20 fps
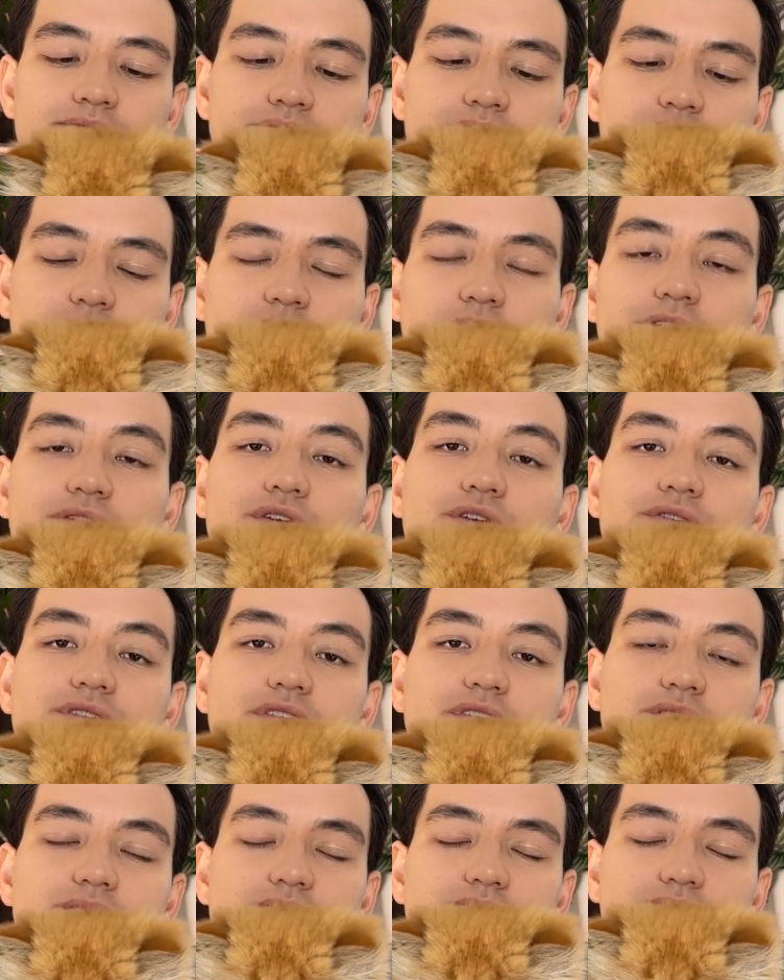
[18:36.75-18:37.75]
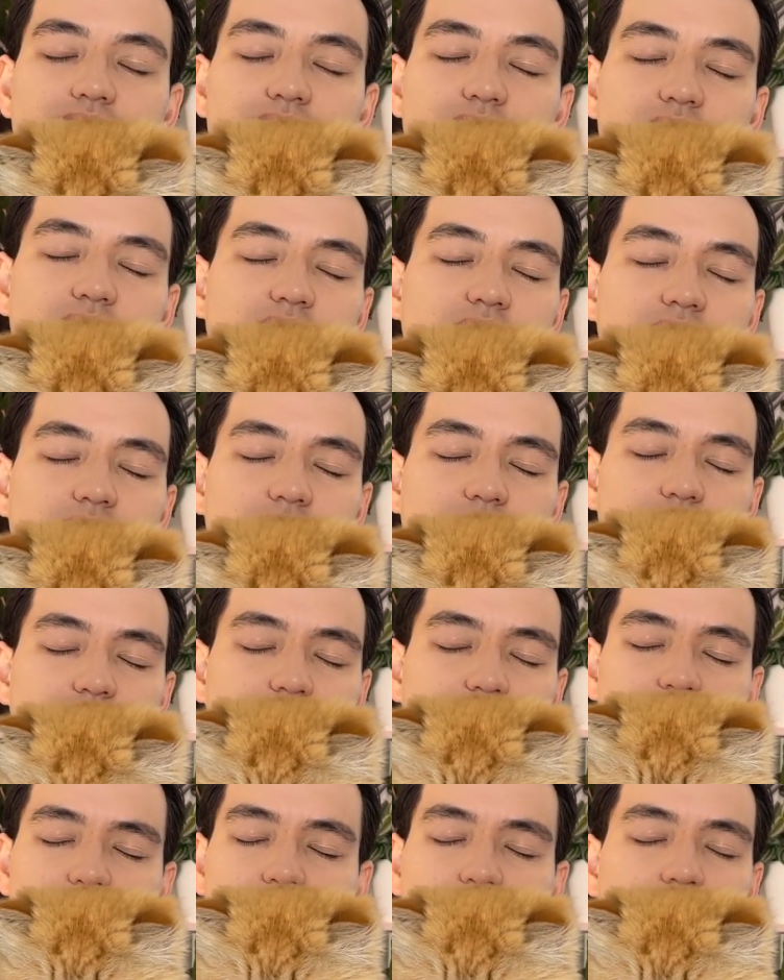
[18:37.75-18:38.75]
If you've seen
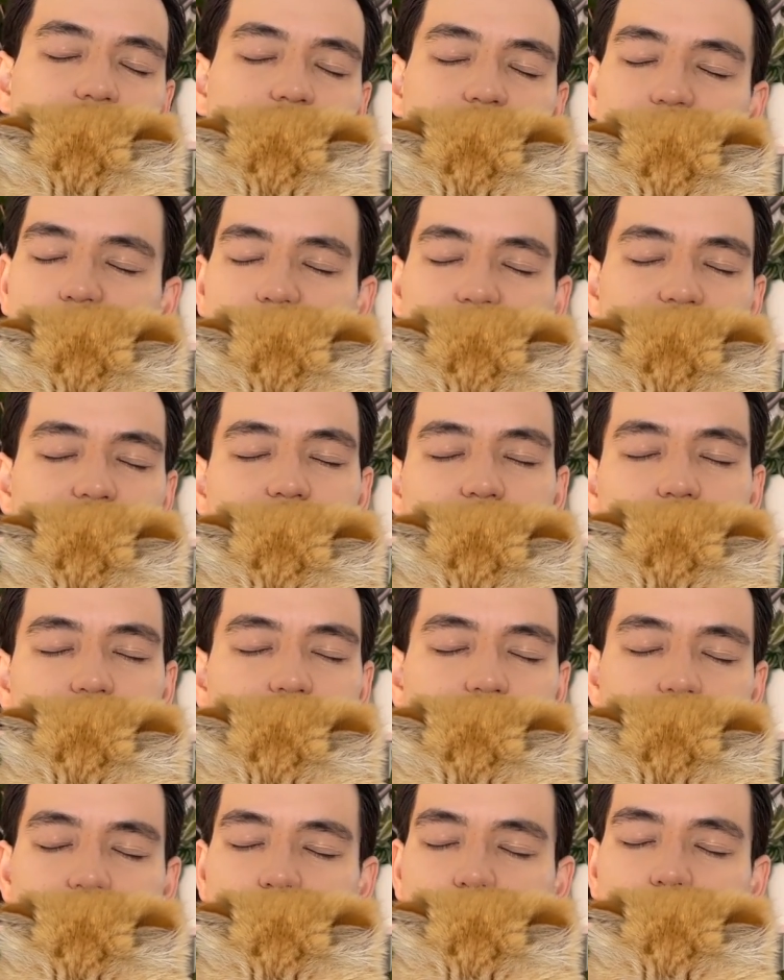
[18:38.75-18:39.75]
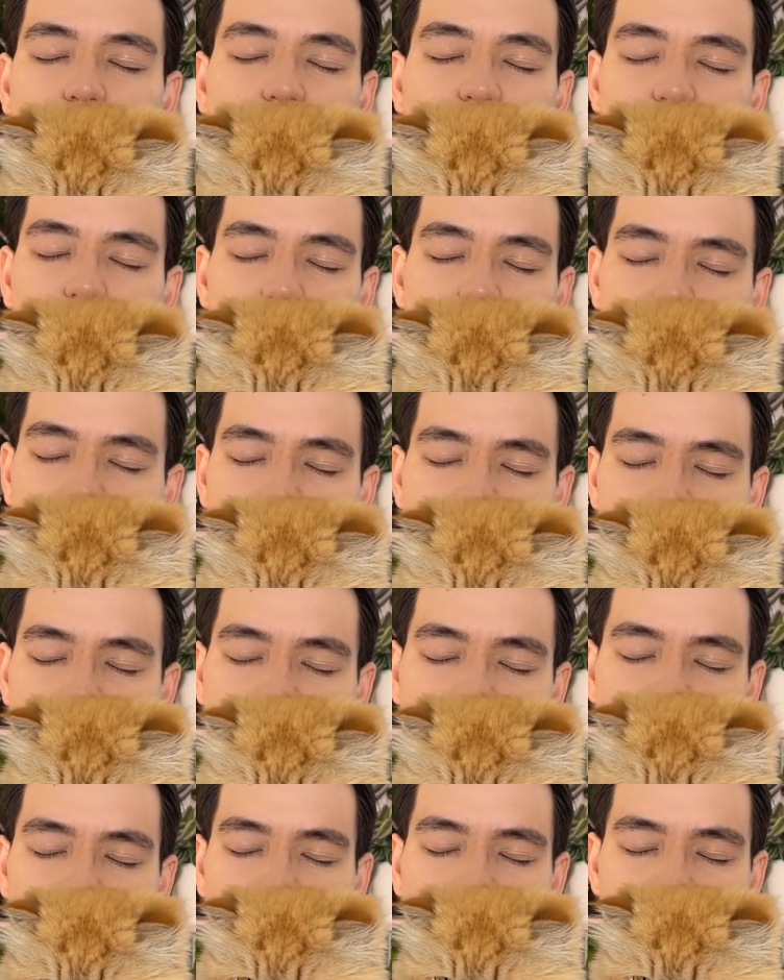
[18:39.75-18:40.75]
any of my videos, you know Lionel likes
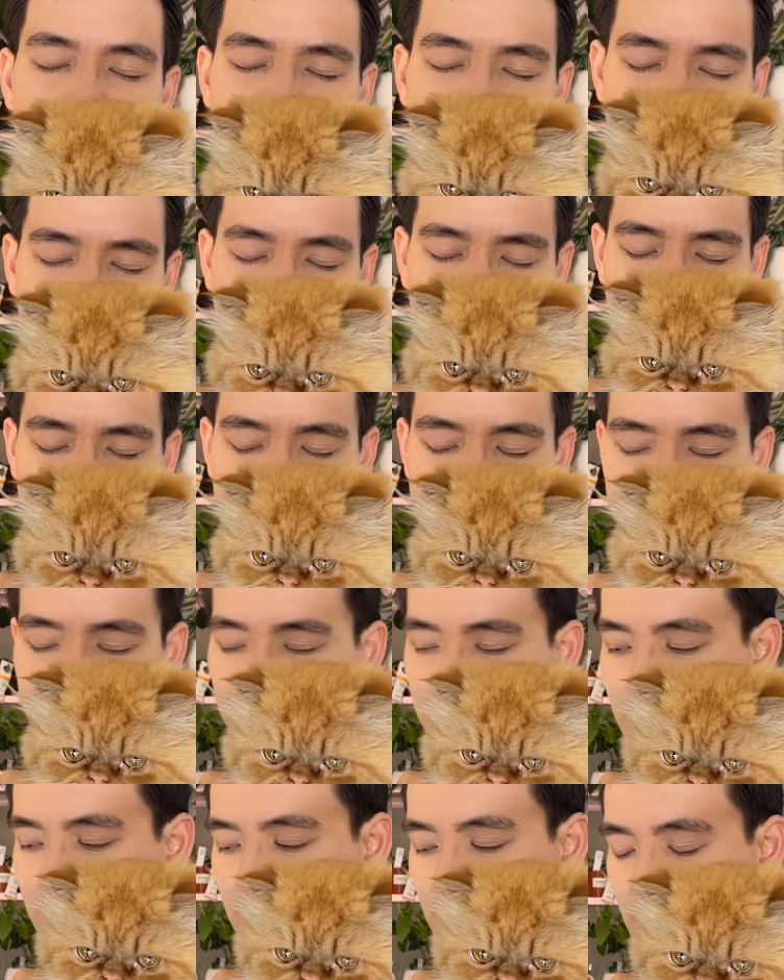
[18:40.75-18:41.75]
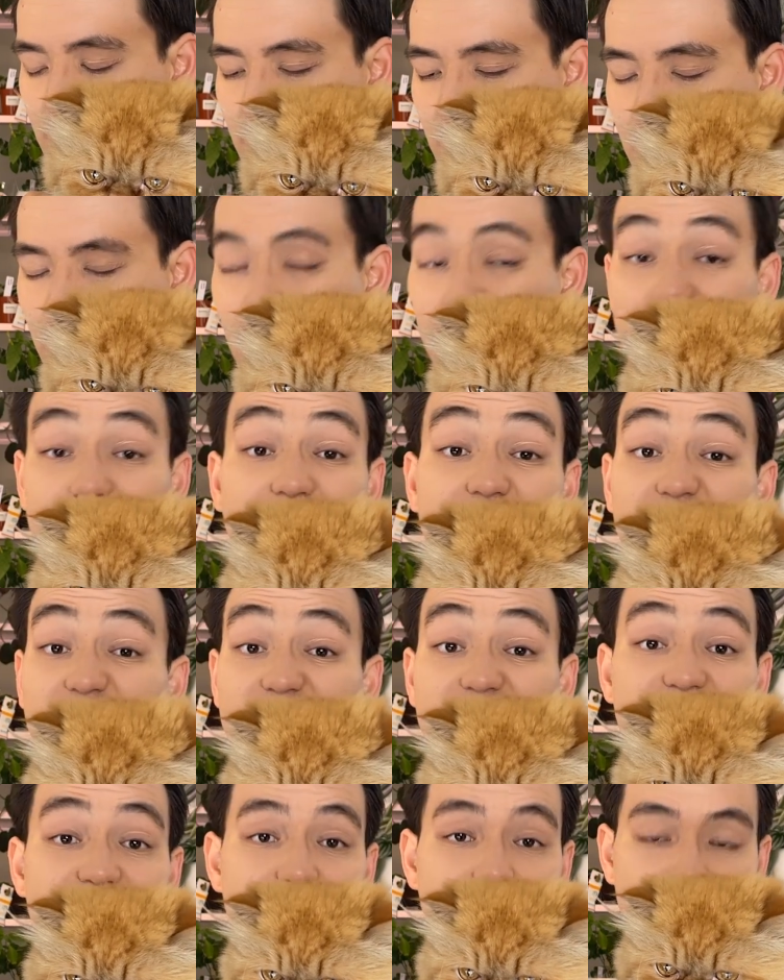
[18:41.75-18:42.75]
to invade
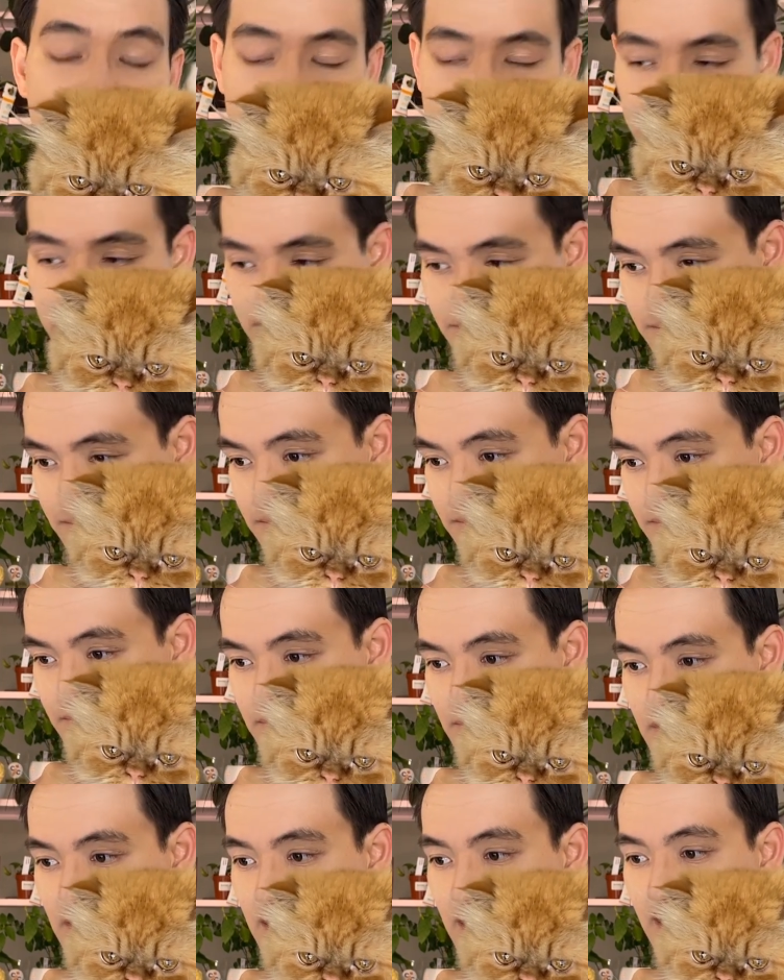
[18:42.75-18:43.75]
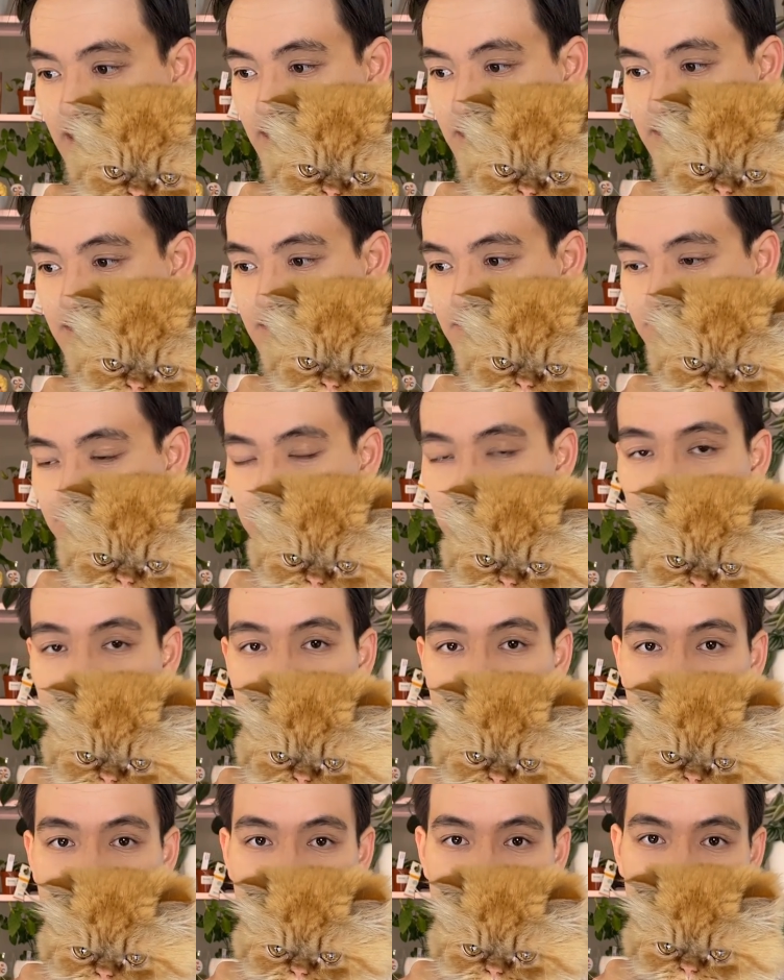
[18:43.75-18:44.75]
and,
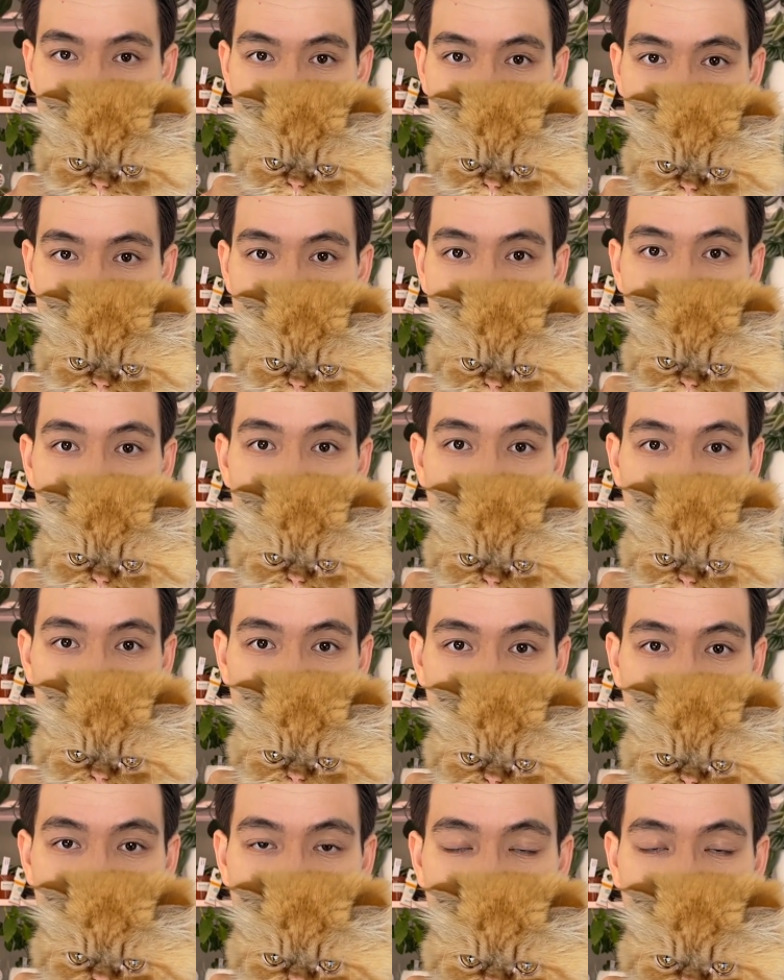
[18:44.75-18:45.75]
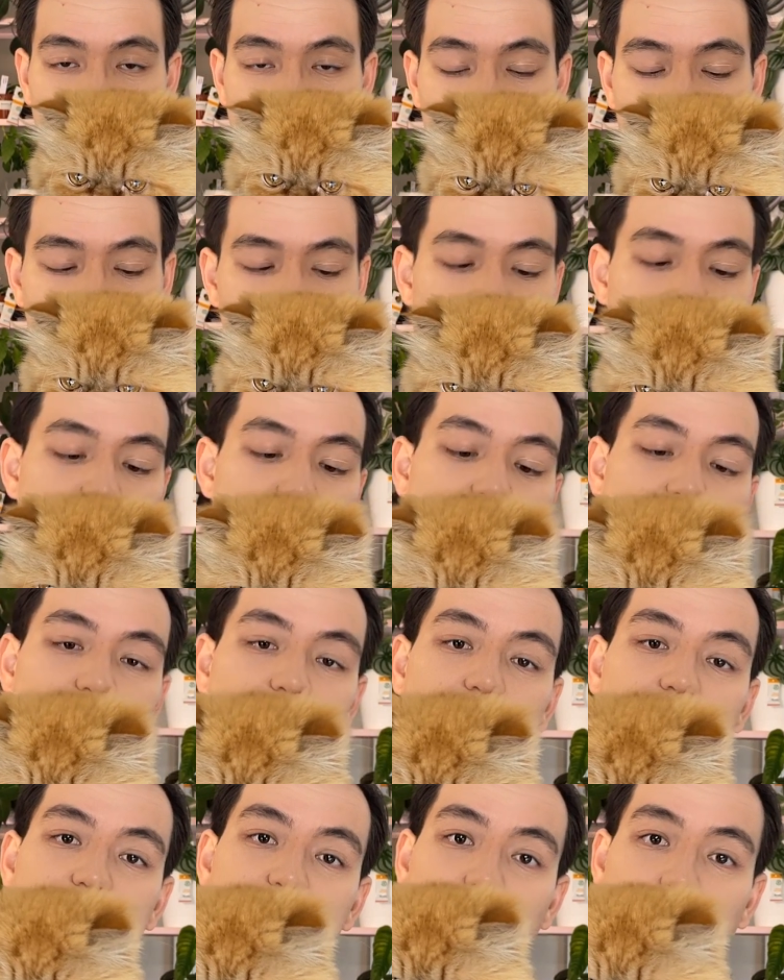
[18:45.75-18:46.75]
be part of everything.
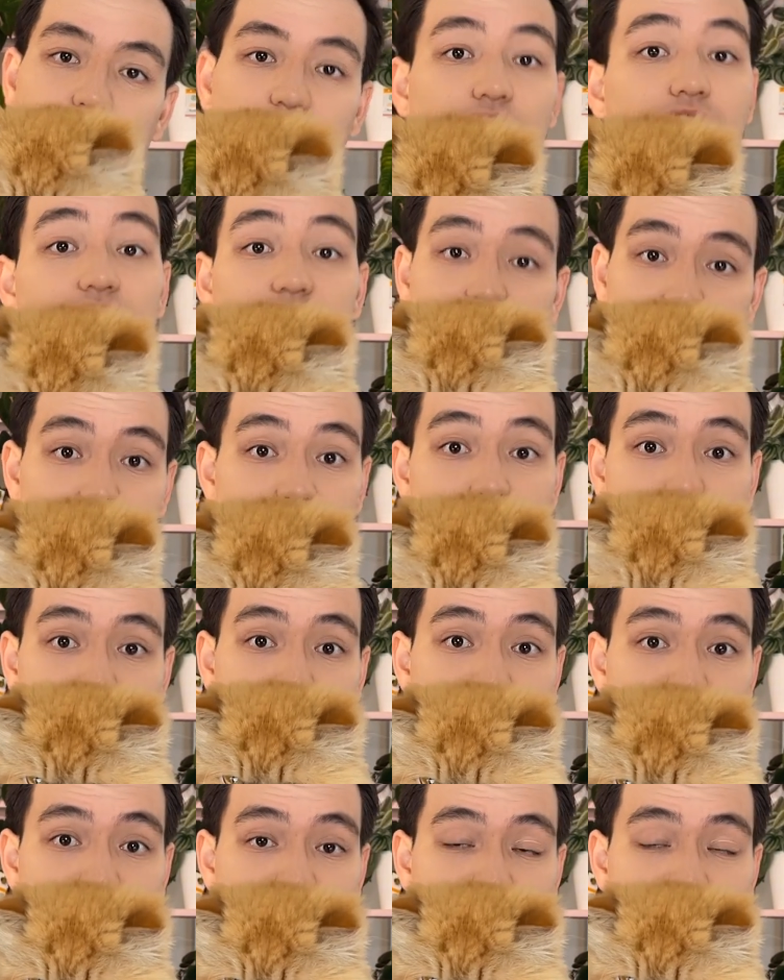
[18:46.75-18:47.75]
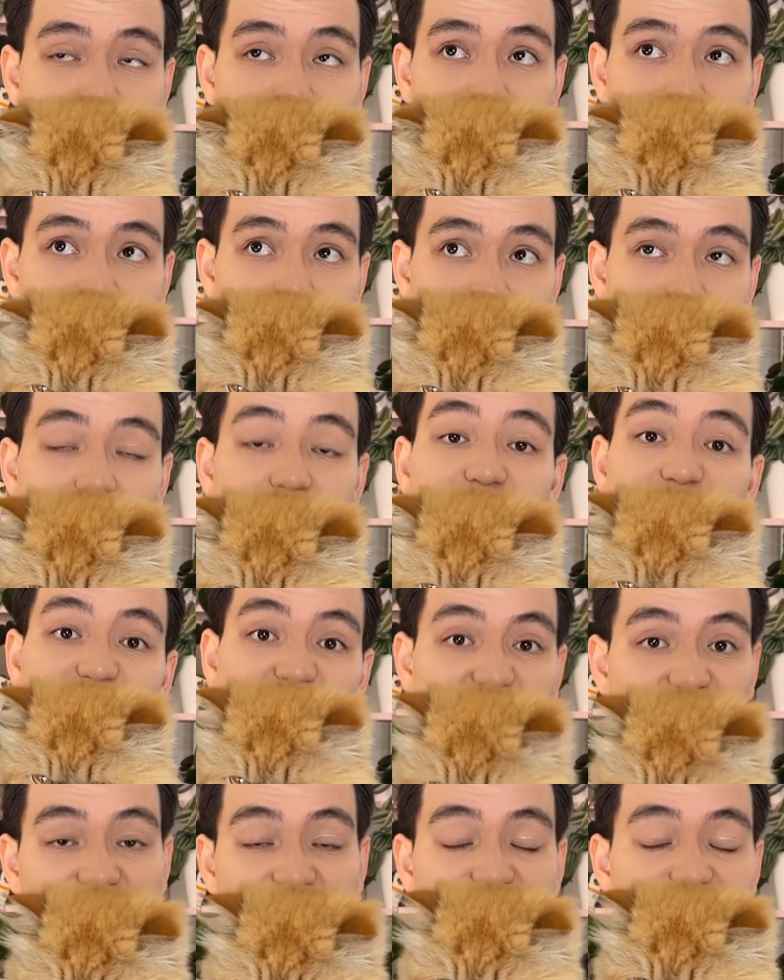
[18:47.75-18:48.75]
So here he is,
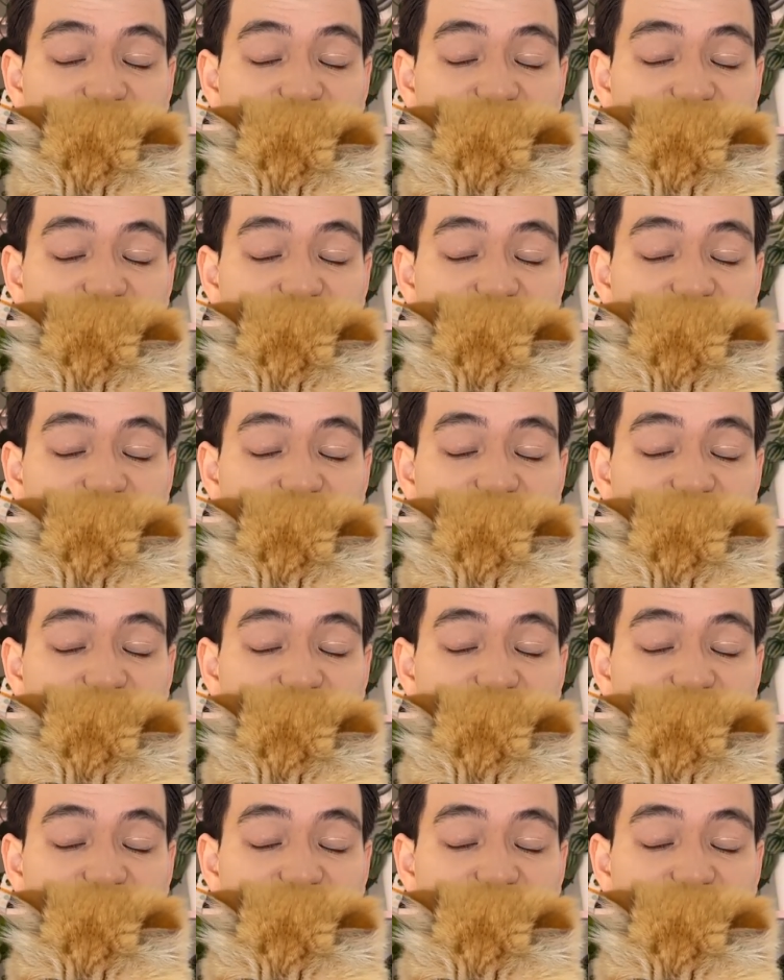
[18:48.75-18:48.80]
invading.